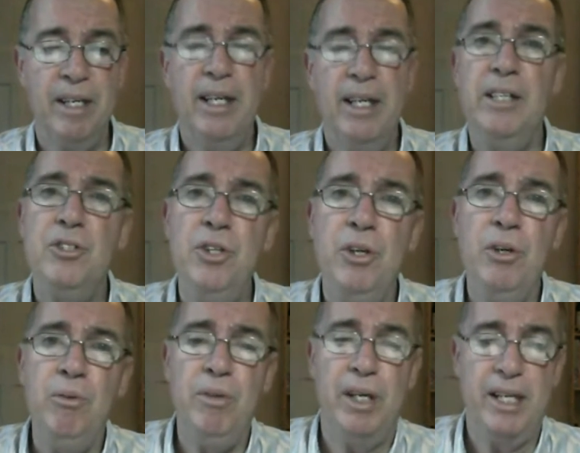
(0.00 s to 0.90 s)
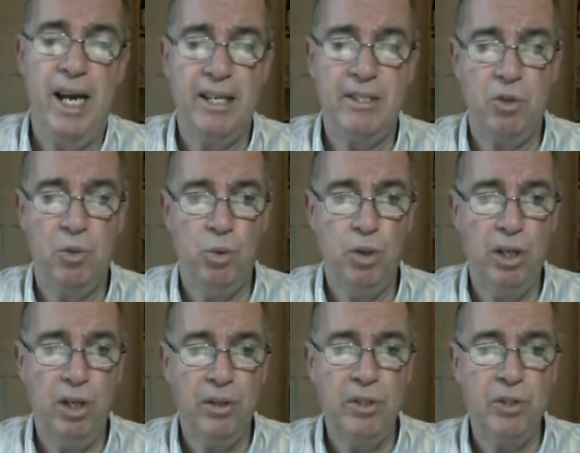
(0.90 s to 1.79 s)
It's you that has to
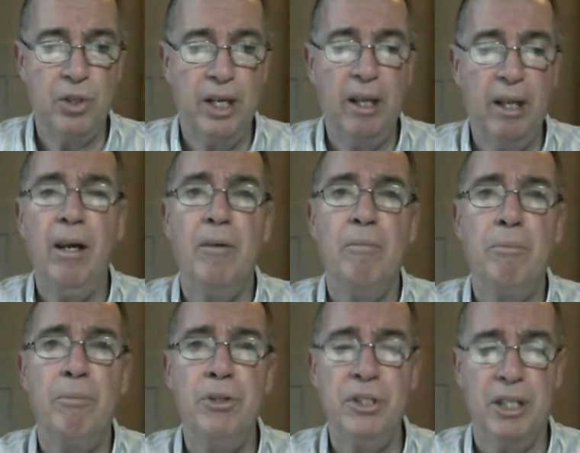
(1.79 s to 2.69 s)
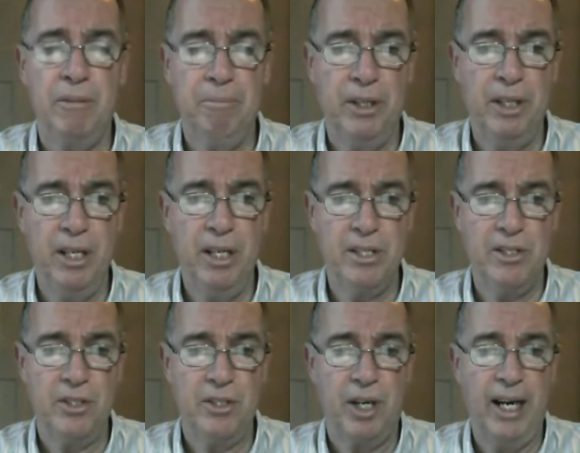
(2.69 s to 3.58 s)
work the drill and put up
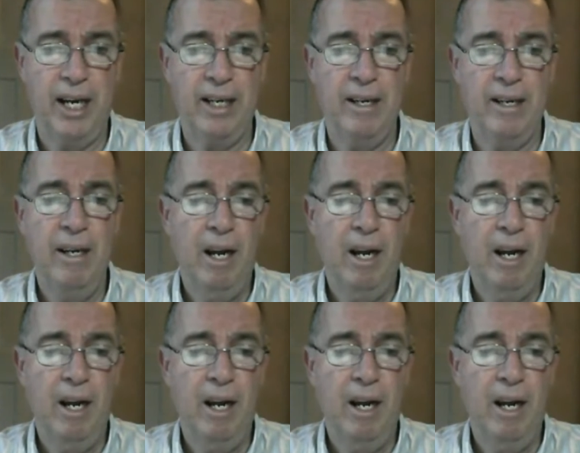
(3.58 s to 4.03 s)
curtain track.